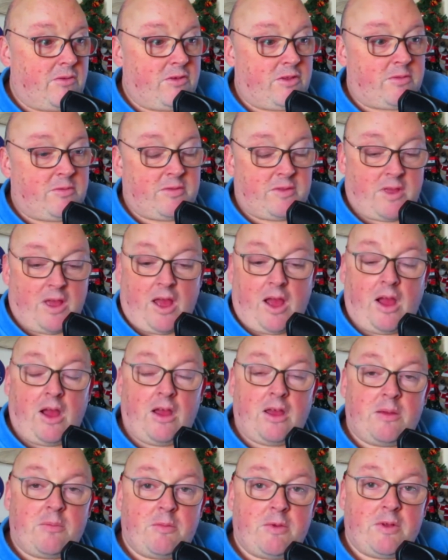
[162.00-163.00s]
Christmas
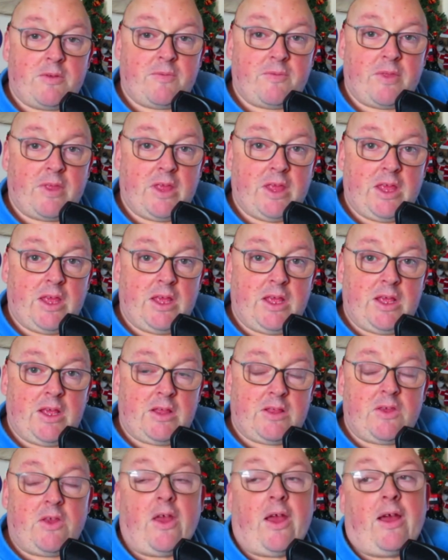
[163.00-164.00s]
time.
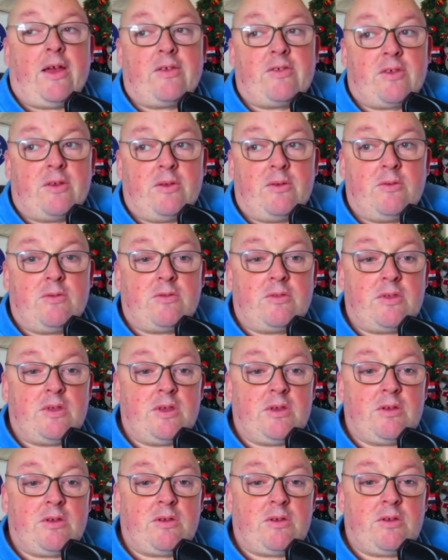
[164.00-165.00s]
So yeah, so it was
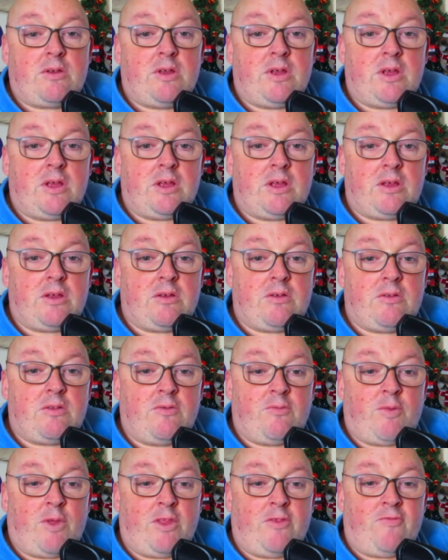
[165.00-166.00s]

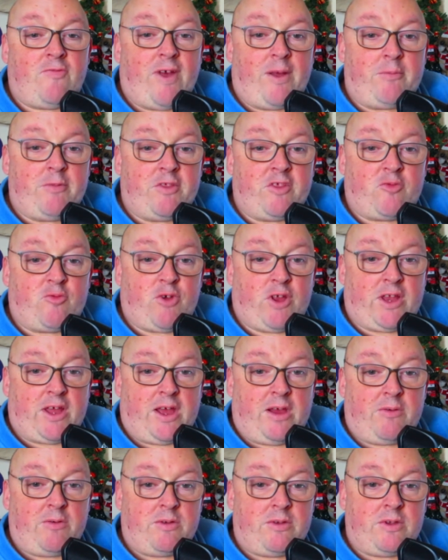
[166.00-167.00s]
when the family spread
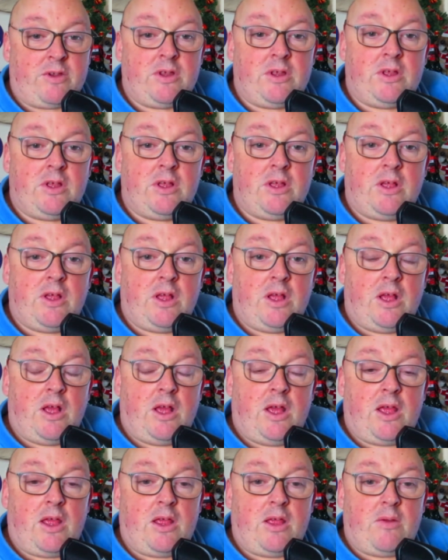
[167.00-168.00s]
out, and
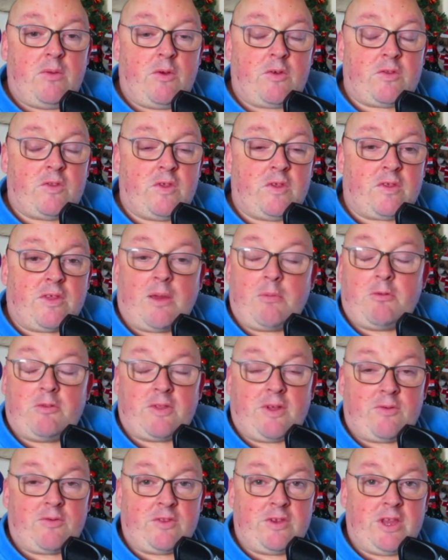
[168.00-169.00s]
it wasn't the same
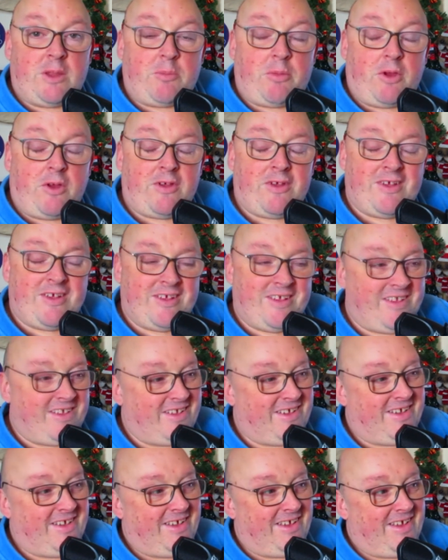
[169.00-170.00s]
as I was a nipper.
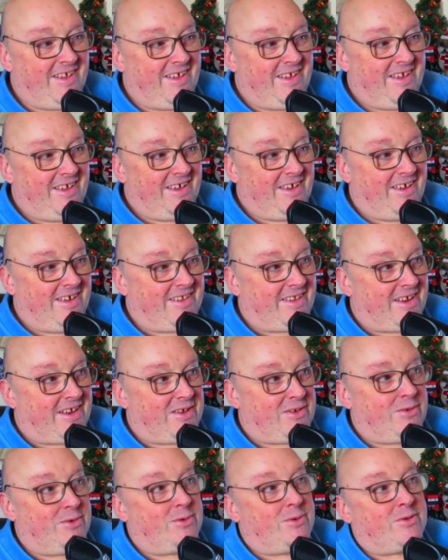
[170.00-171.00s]
And then
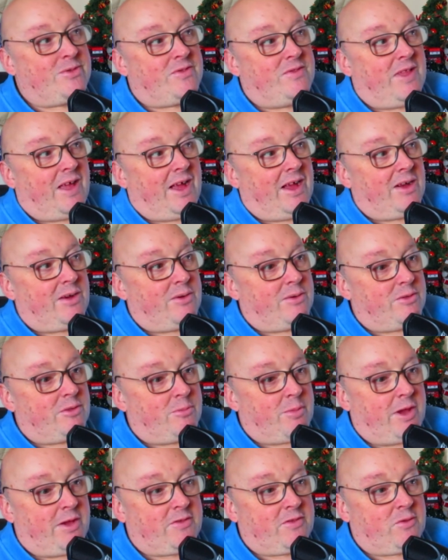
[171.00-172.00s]
of course now the
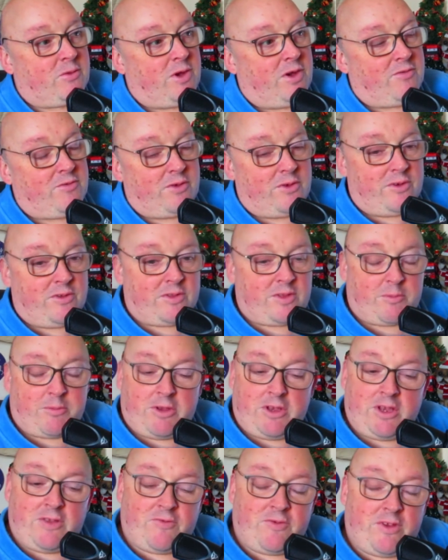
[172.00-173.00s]
past 12 years I've
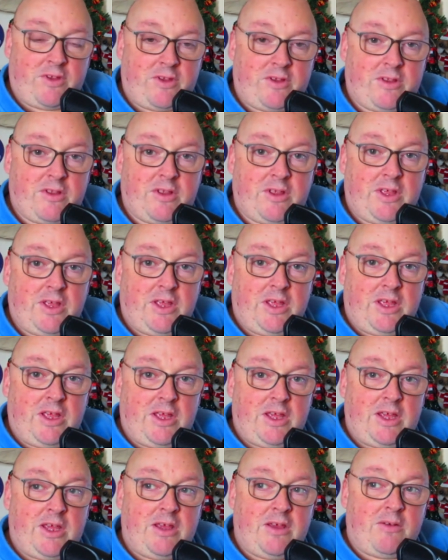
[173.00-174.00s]
been living it
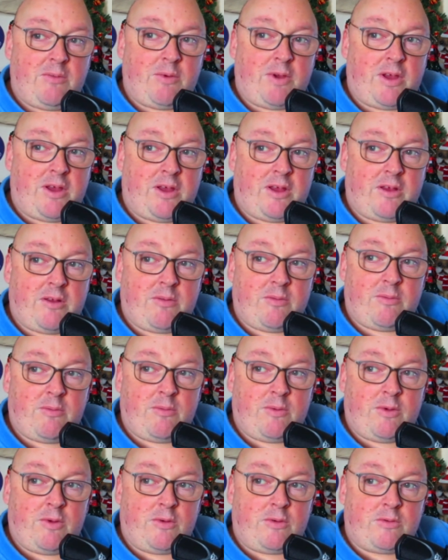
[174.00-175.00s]
here, where
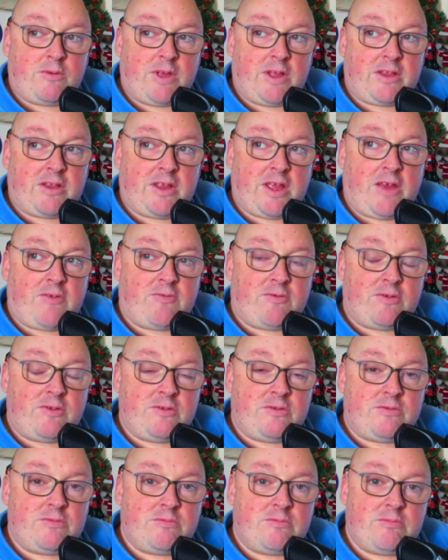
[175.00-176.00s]
we all get together
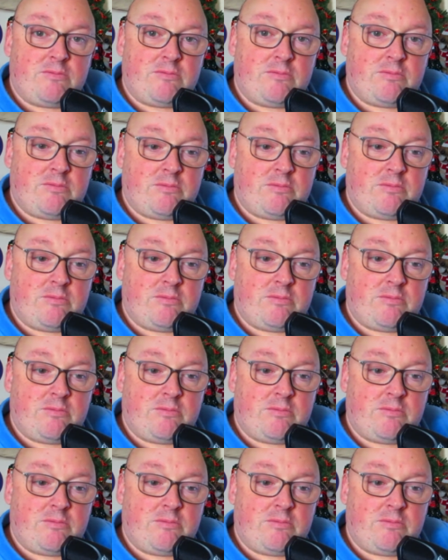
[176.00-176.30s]
and